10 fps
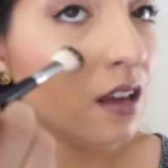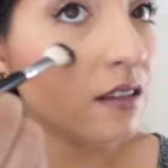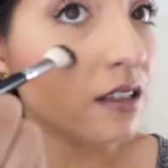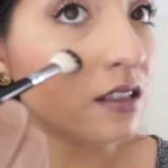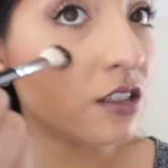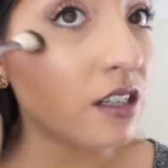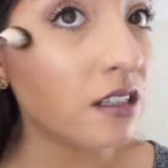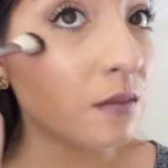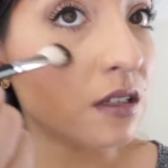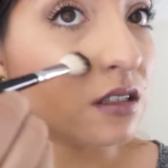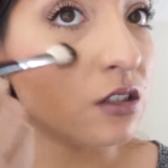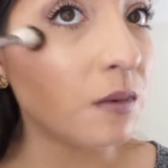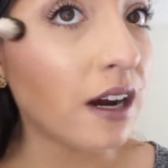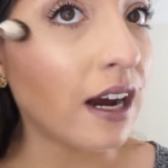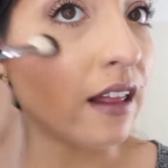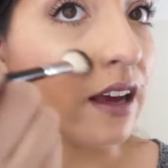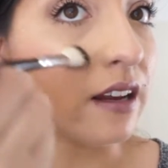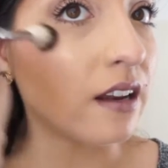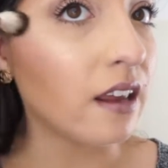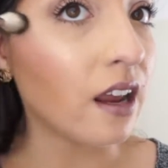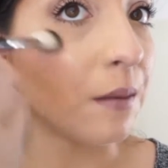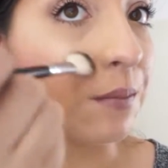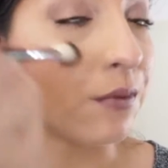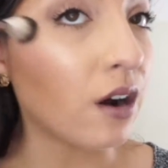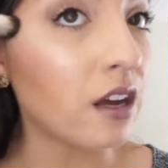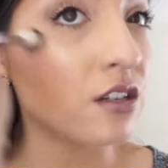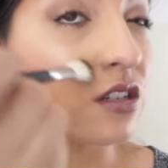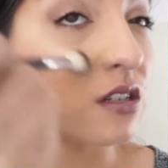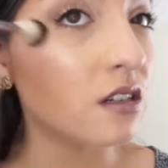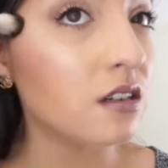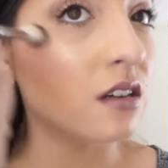This cheek's gonna be super highlighted, and I brush.